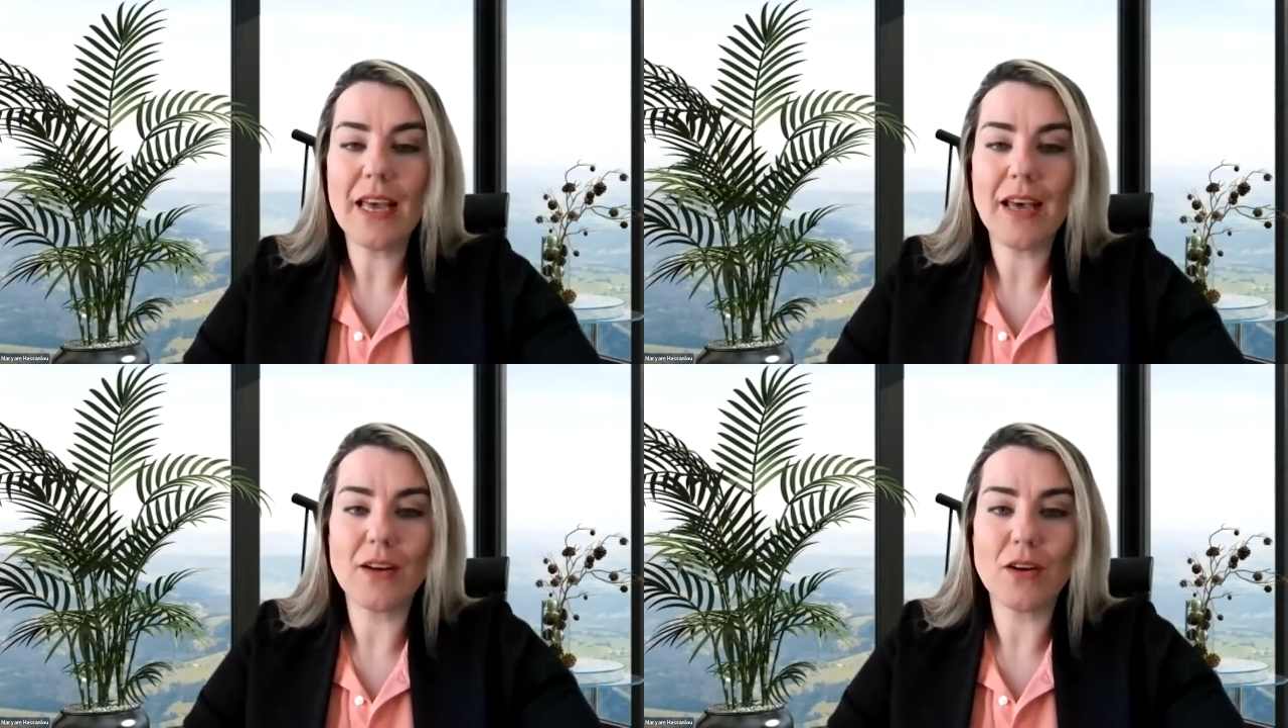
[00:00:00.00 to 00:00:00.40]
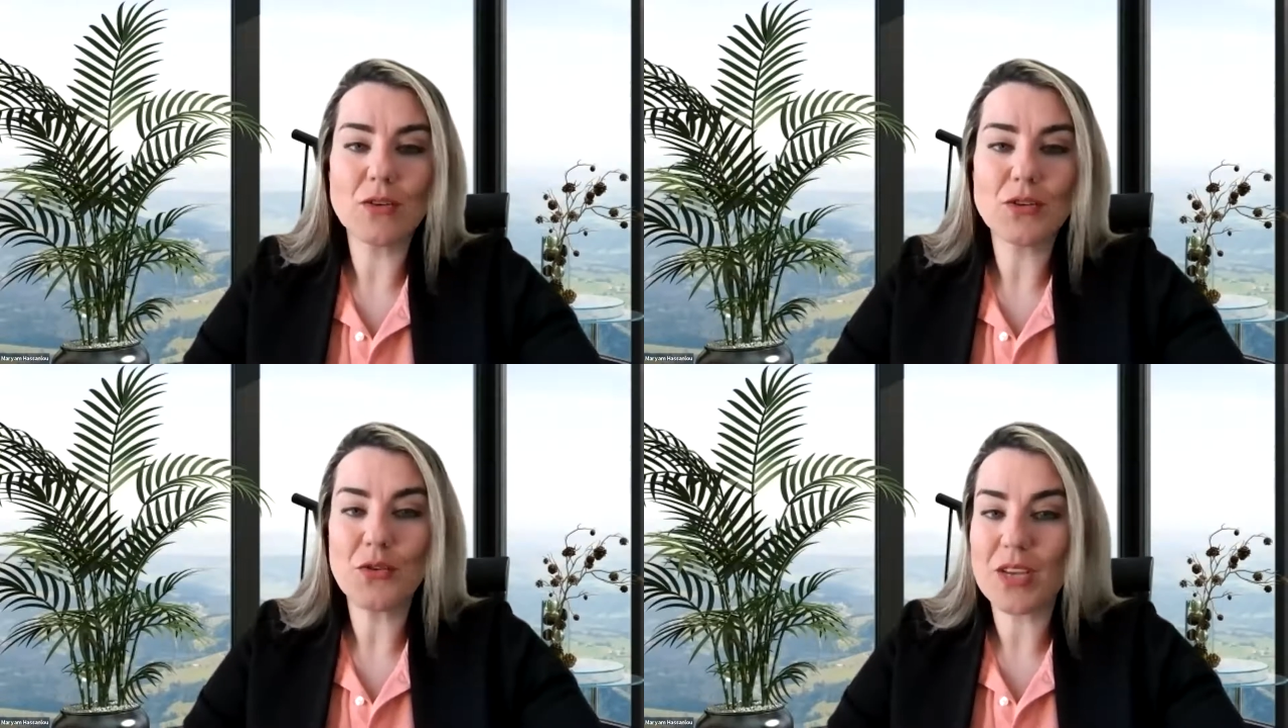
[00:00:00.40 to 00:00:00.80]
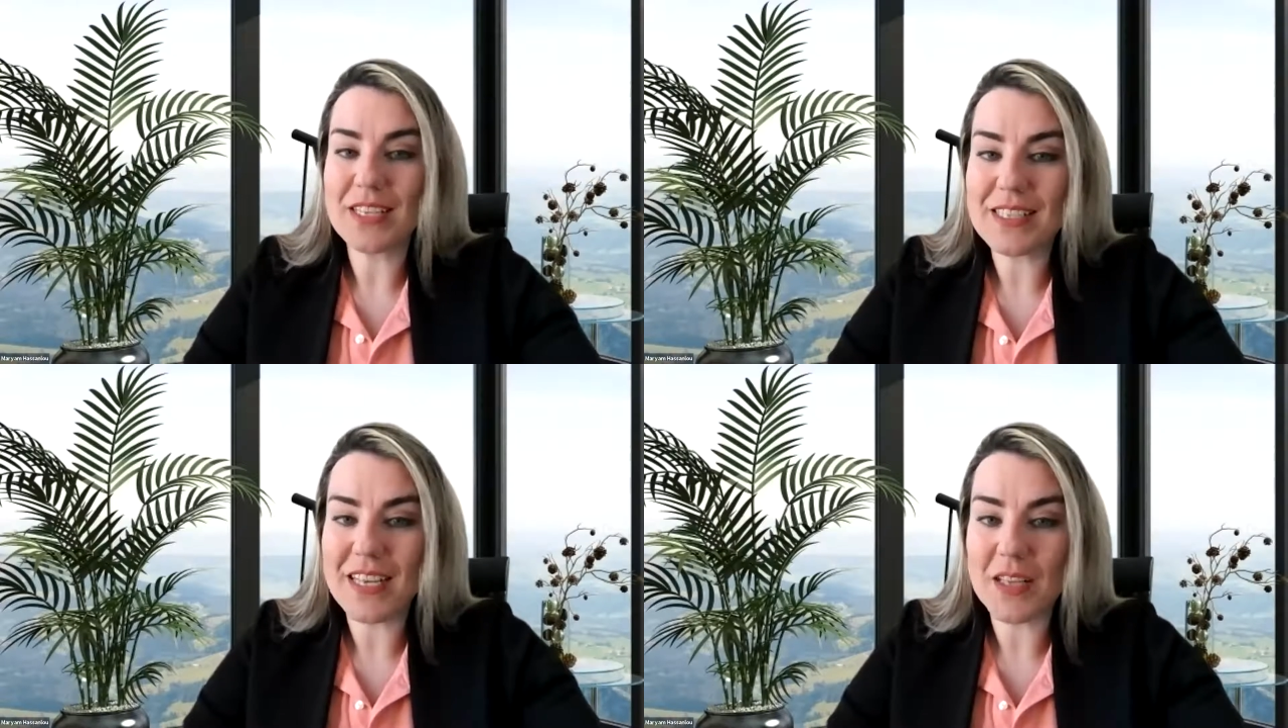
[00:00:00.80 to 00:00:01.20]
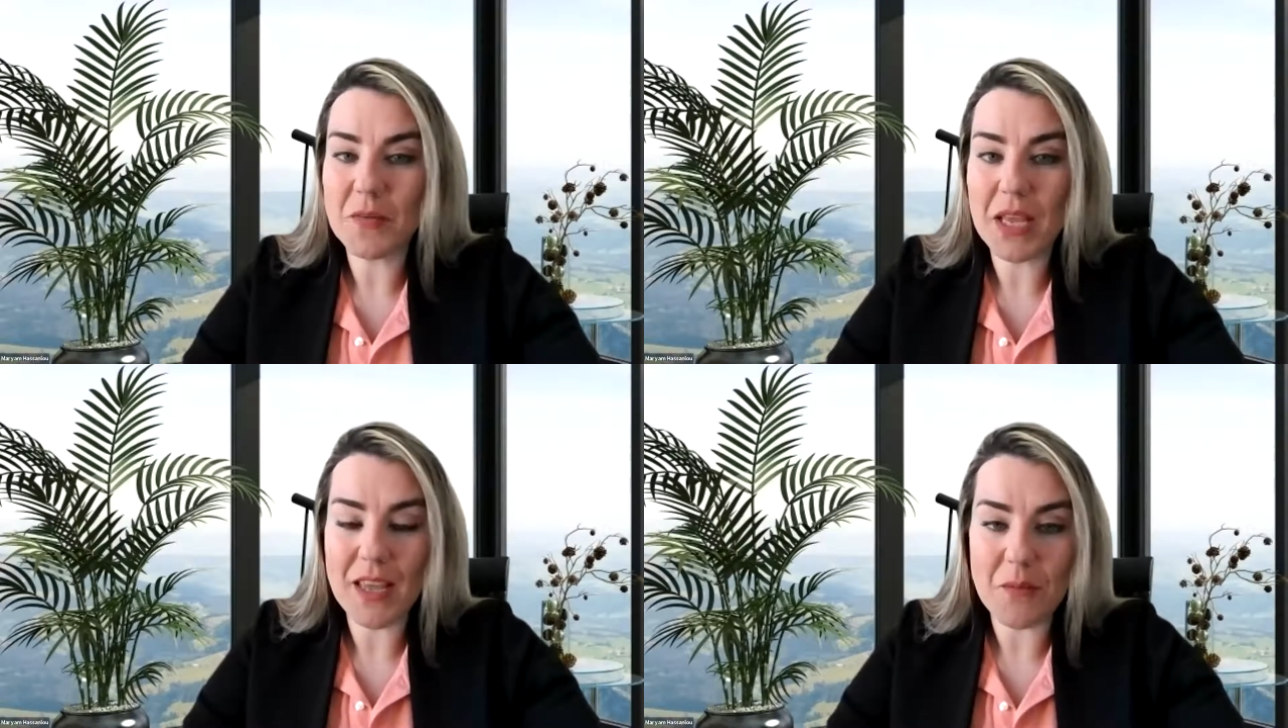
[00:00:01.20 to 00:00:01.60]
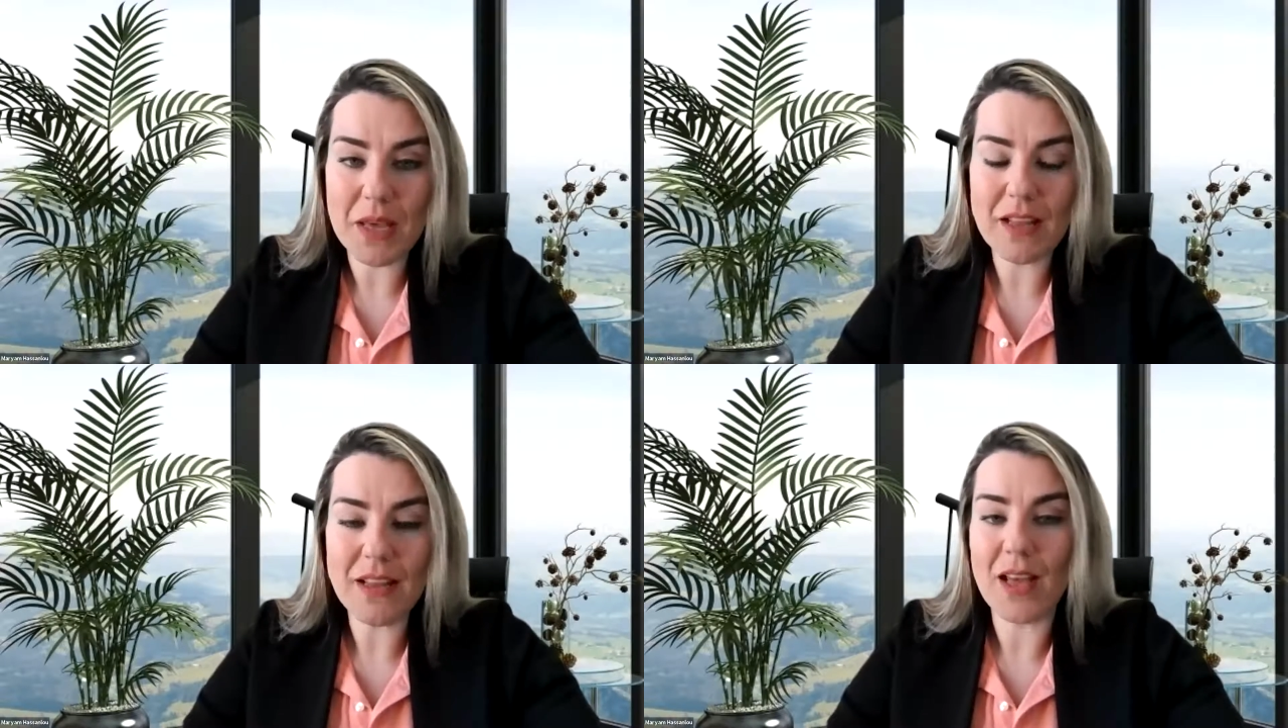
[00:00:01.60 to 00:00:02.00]
And also you can send me
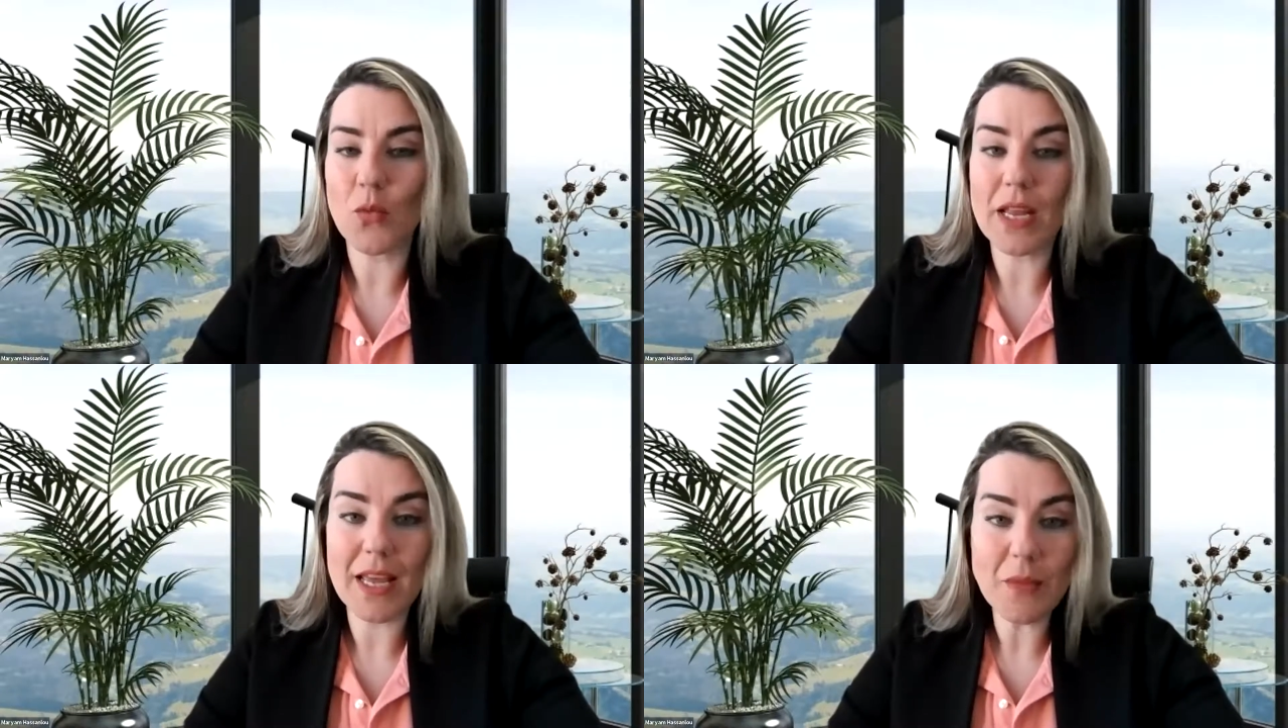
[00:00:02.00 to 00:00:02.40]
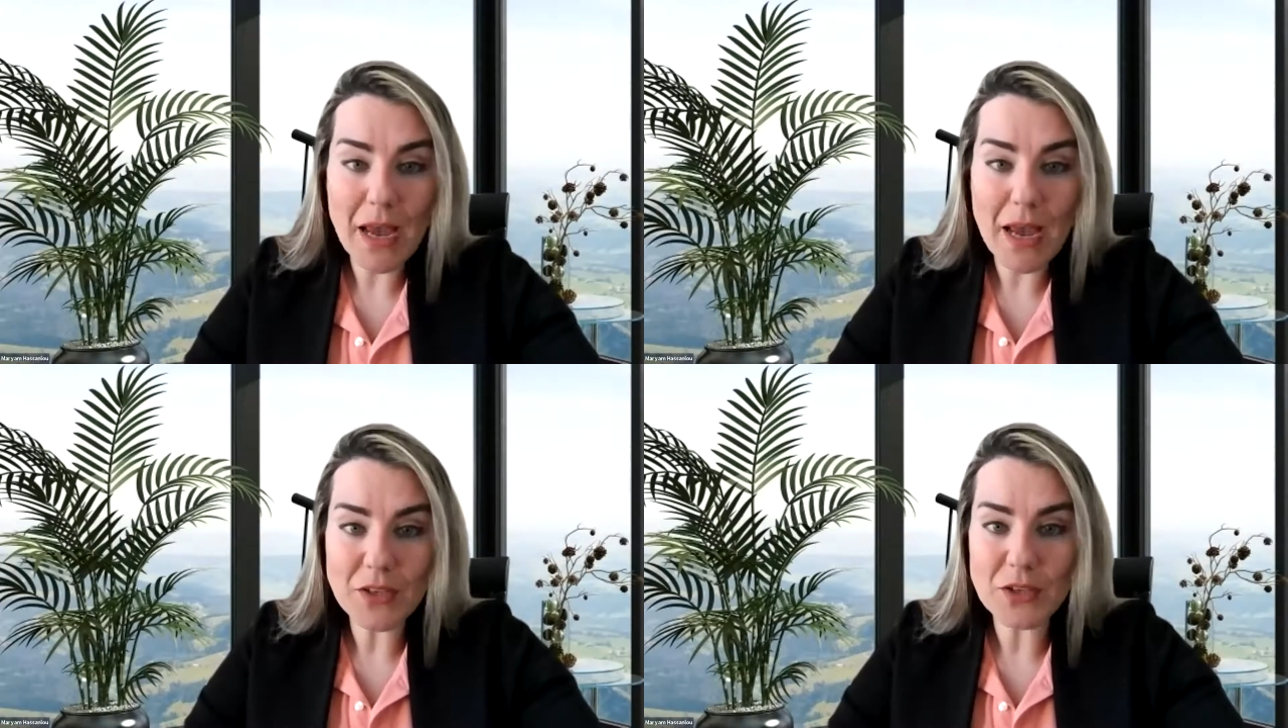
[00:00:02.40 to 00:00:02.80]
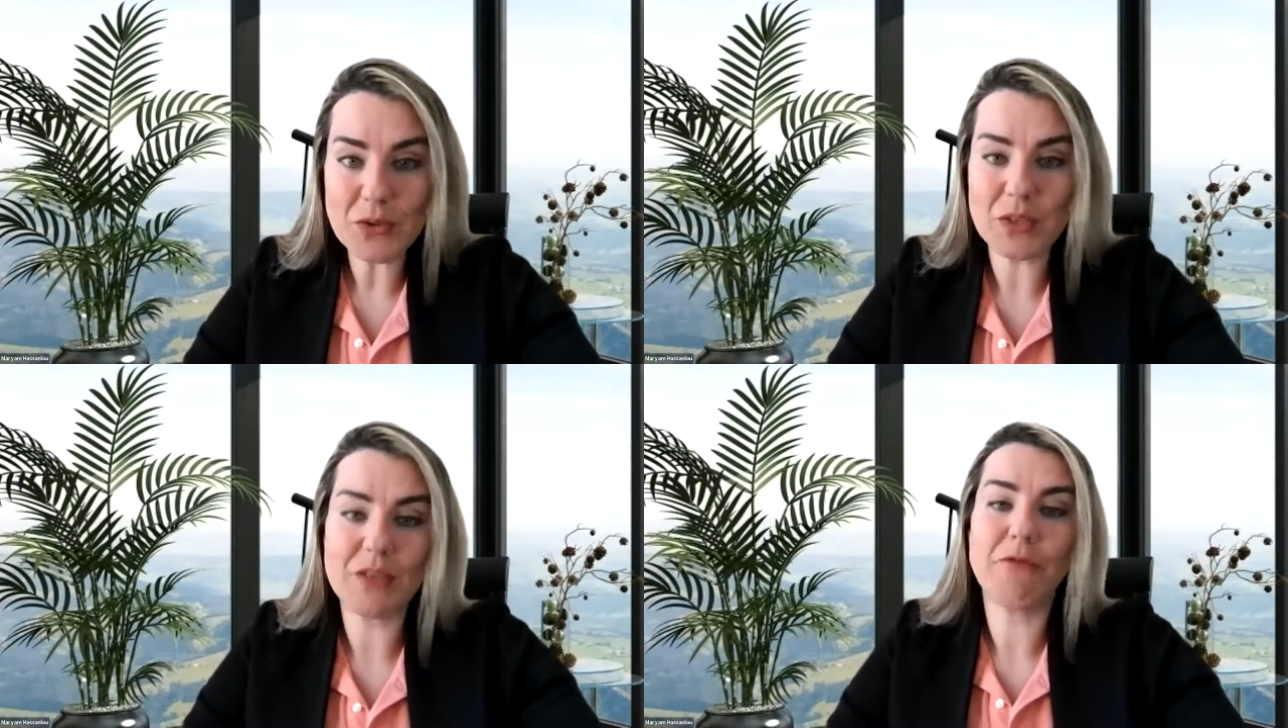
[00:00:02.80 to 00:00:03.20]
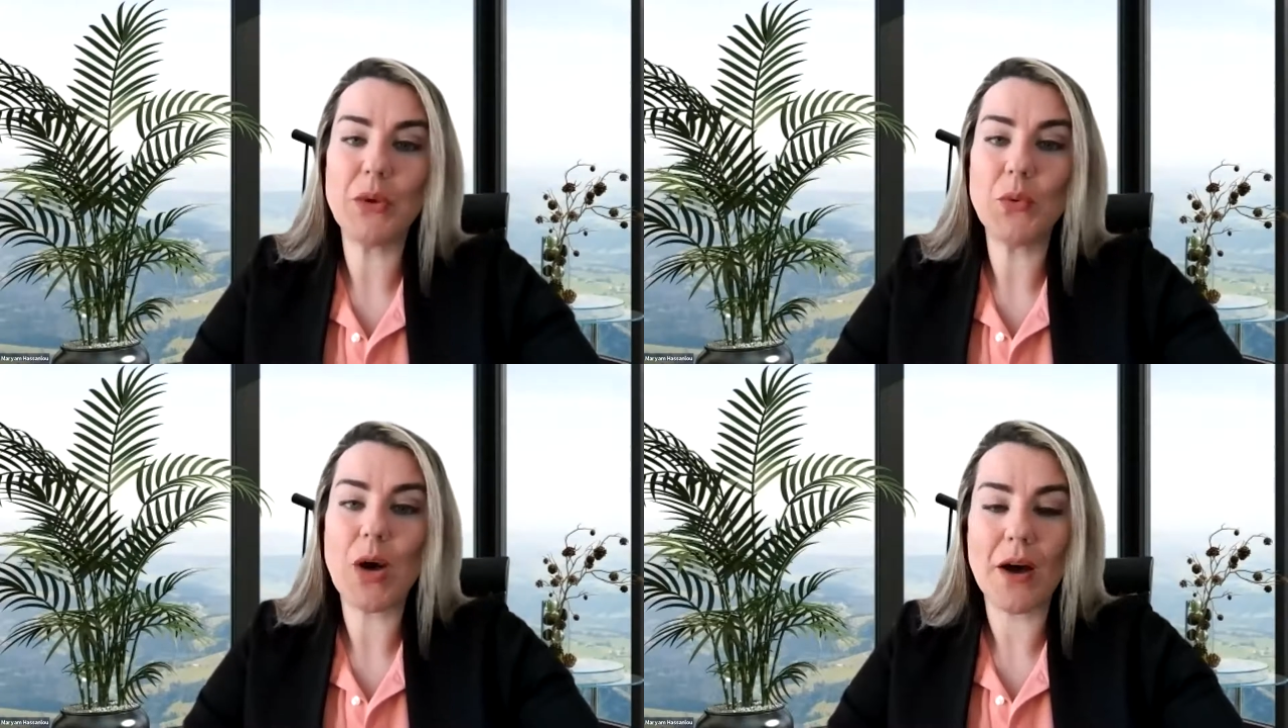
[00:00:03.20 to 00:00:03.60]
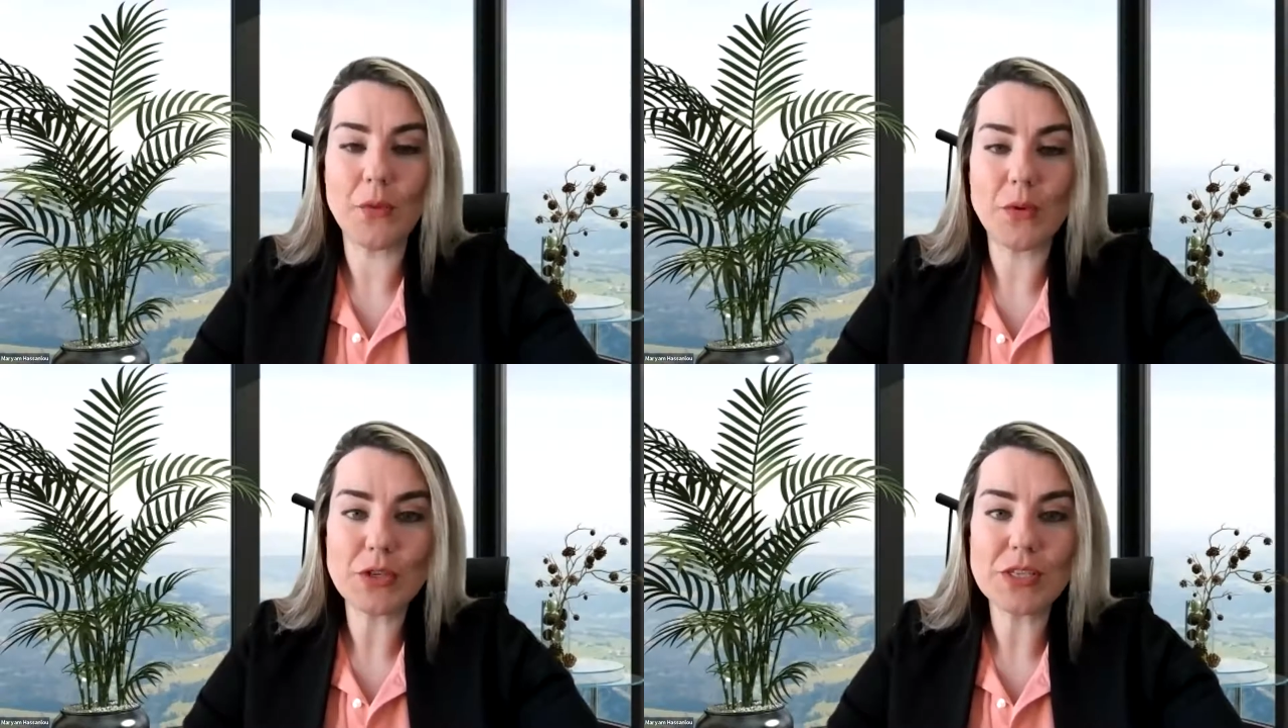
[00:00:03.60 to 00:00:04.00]
email. I will get back to you in a few
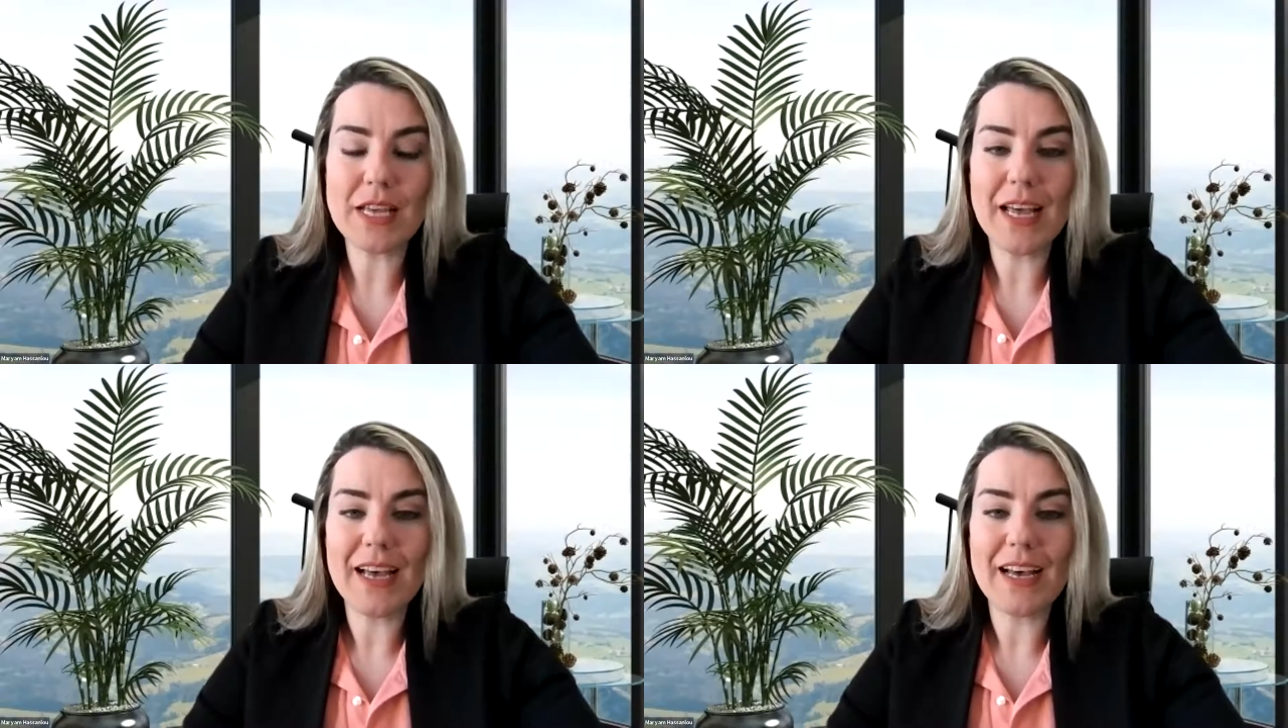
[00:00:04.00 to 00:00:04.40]
hours.